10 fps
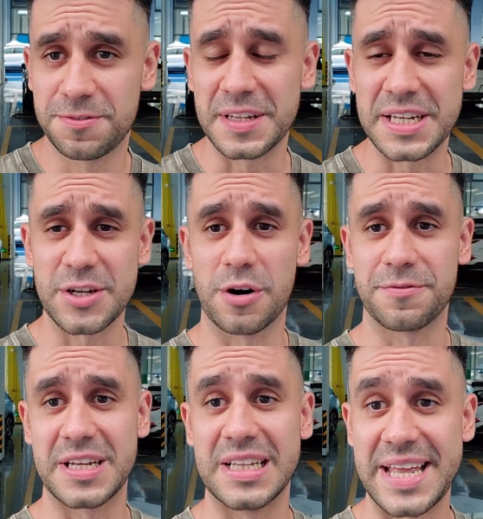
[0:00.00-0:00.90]
fleet of
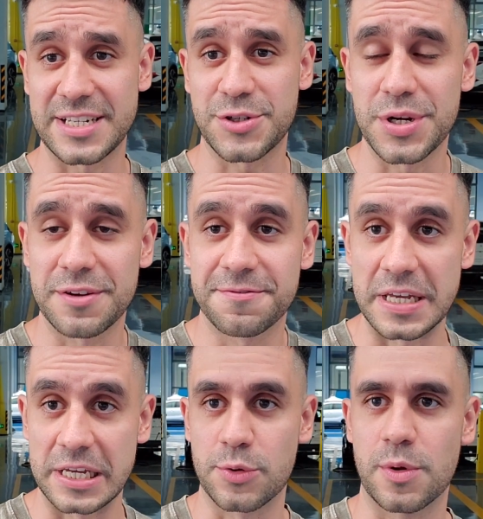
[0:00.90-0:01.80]
electric
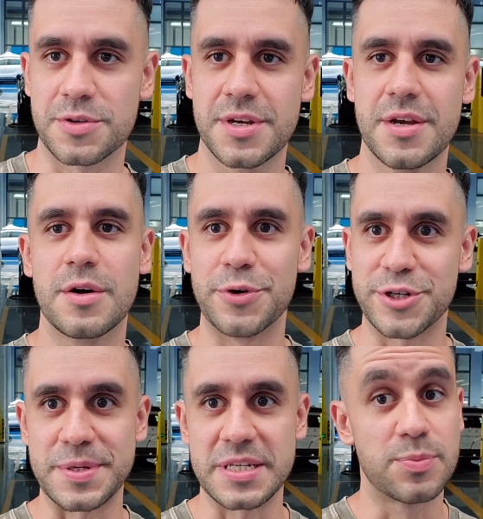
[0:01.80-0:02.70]
vehicles,
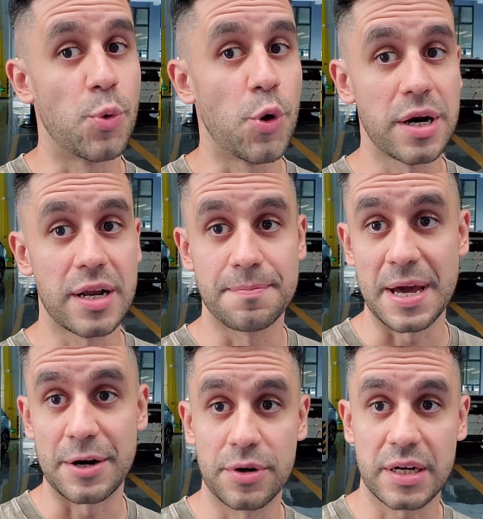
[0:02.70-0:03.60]
which means more and
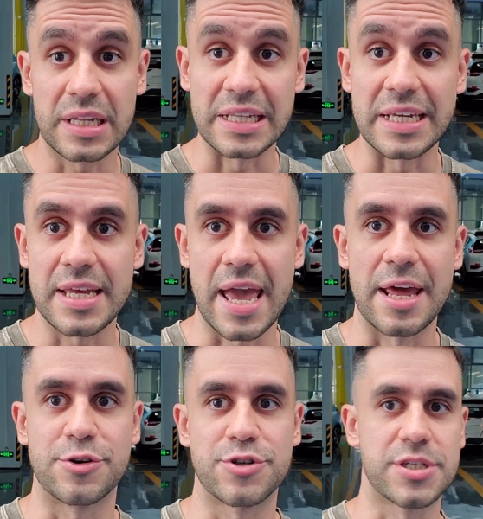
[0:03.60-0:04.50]
better clean
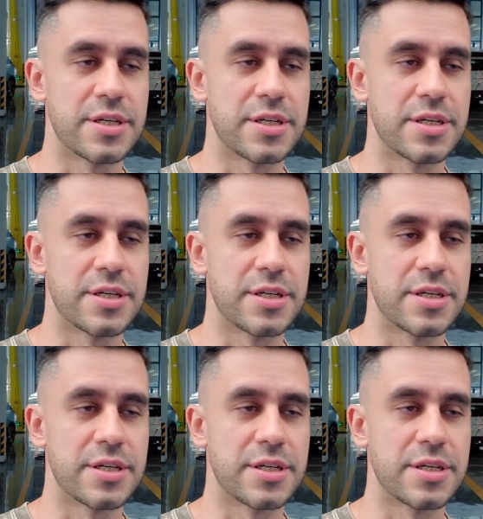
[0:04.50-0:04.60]
energy.